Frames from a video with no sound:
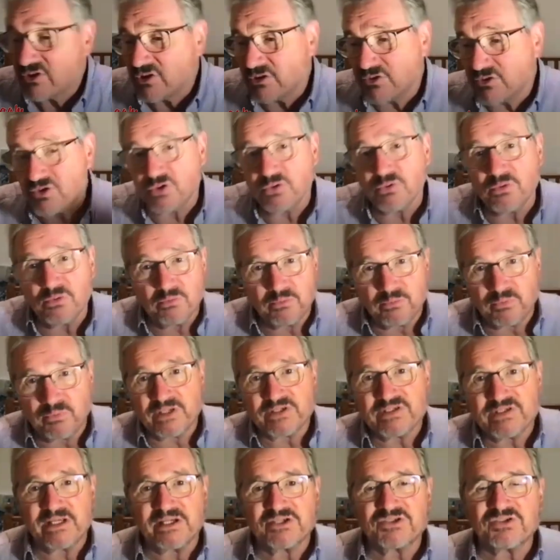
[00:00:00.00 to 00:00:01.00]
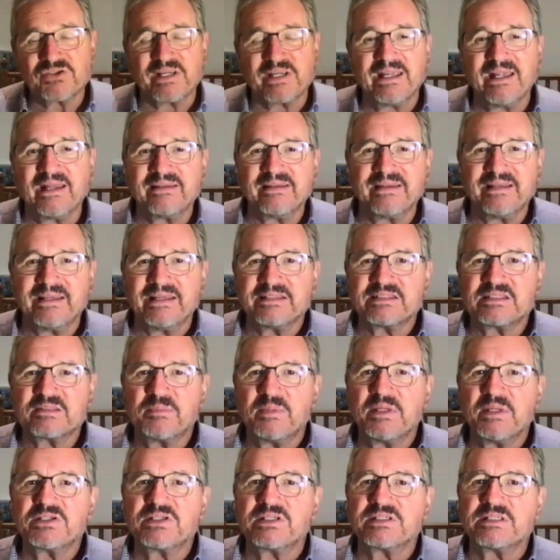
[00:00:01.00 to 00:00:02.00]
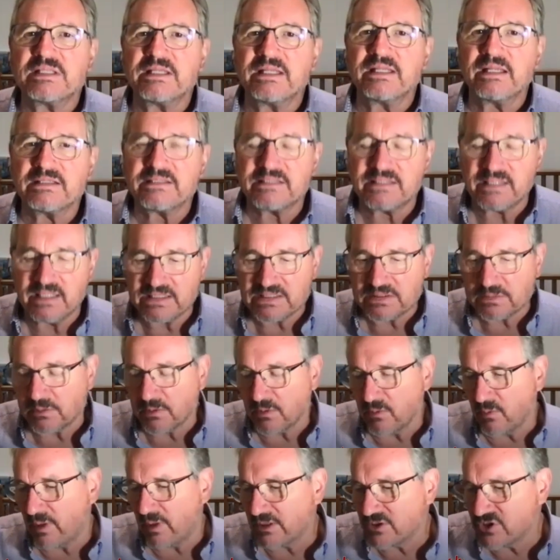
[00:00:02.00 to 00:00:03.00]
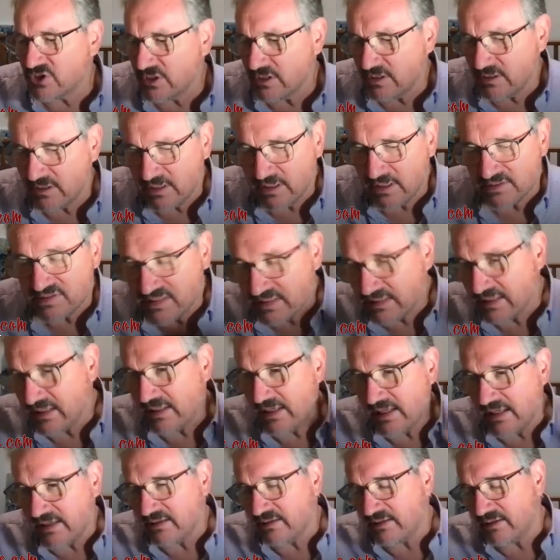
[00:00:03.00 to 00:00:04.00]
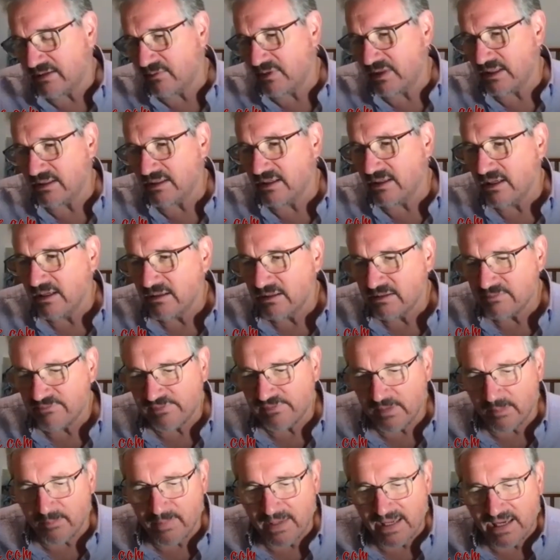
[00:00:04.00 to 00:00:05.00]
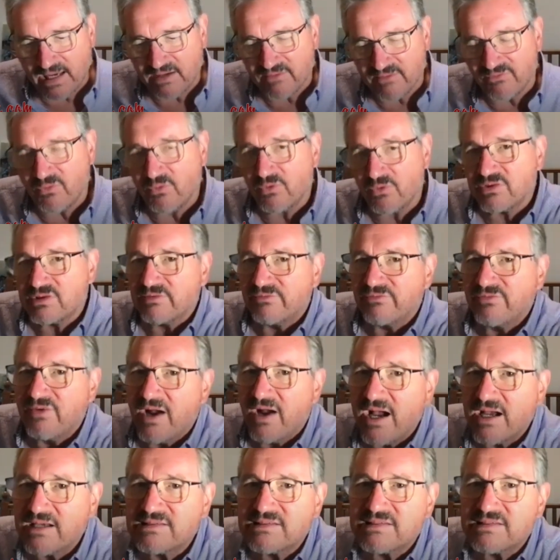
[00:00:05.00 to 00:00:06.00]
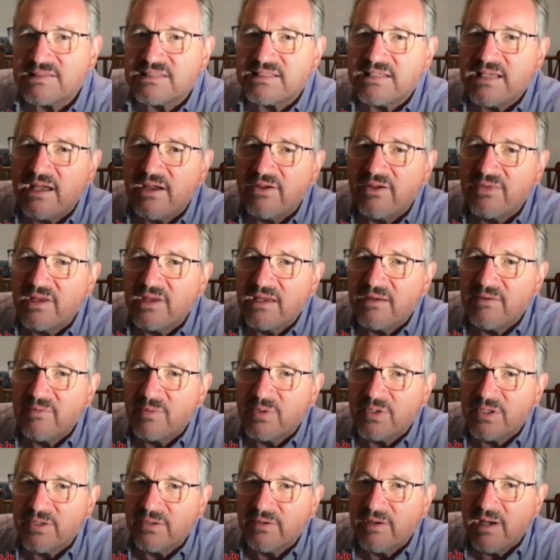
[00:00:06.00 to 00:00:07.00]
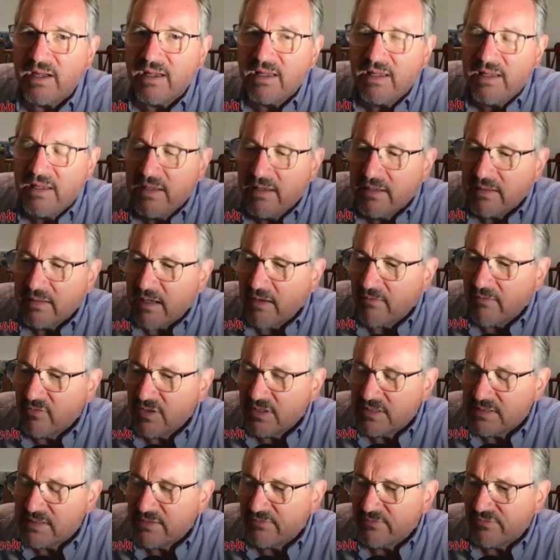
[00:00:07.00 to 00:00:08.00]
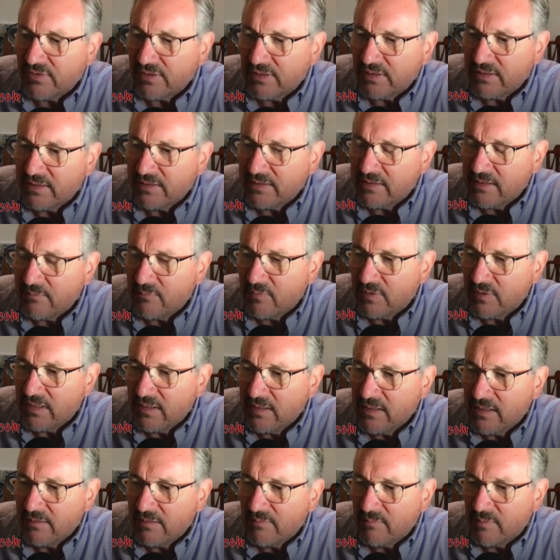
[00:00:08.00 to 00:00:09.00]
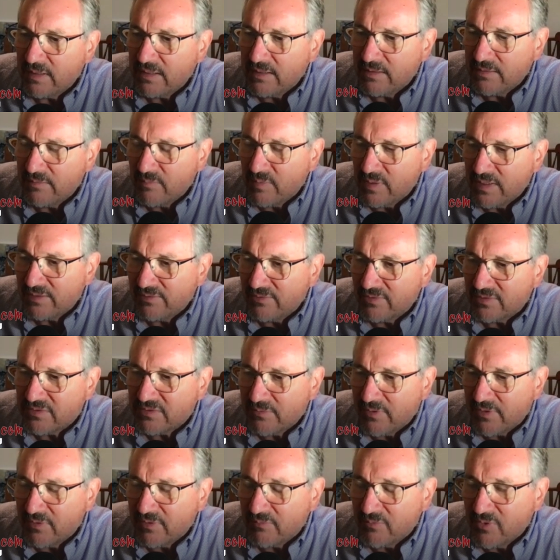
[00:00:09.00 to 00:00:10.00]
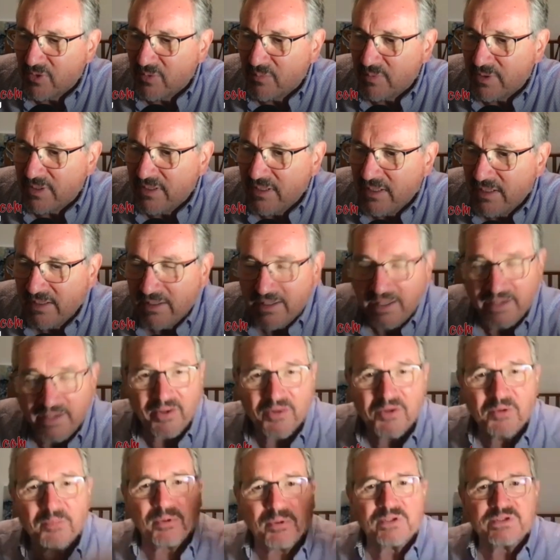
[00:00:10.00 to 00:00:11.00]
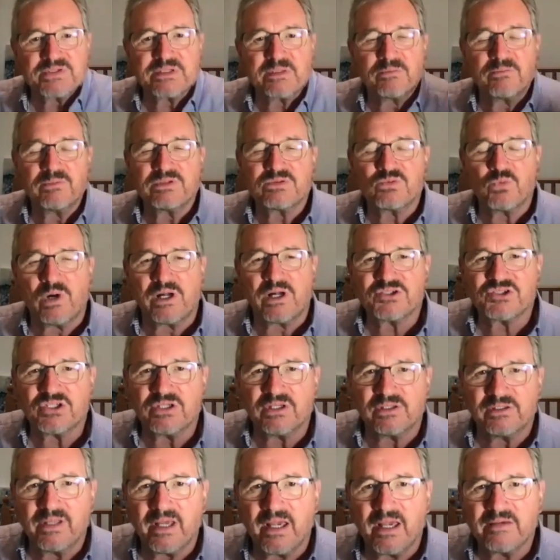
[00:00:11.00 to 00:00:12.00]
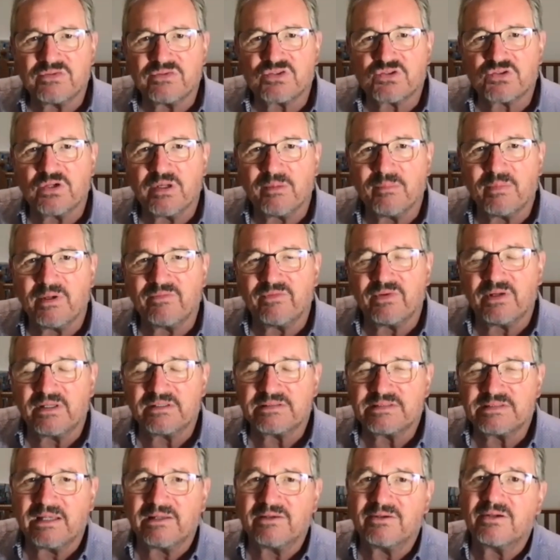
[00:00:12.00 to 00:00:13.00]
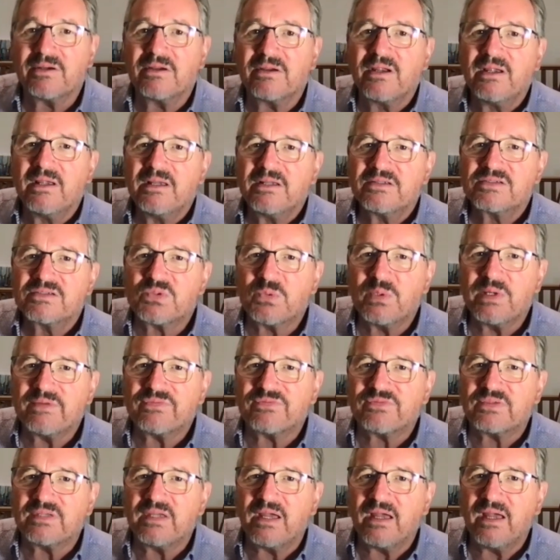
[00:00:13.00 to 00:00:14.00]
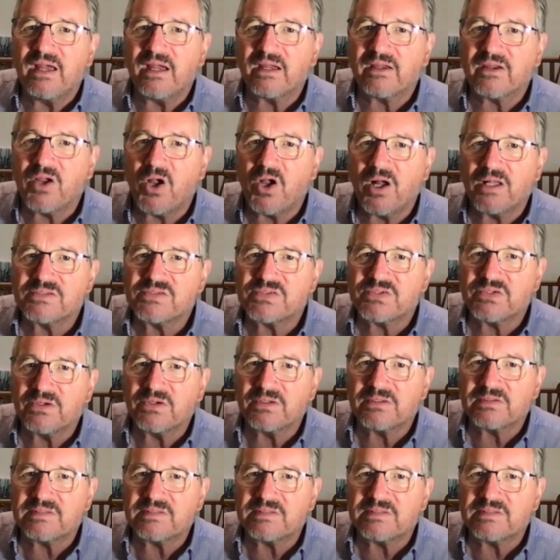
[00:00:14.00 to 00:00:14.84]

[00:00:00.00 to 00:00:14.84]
two presidential candidate speeches in the United States. We were watching CNN, and then we flipped back and forth to Fox to see how they were covering it differently. And then we looked around the room, and another person was watching a live stream of a Taylor Swift concert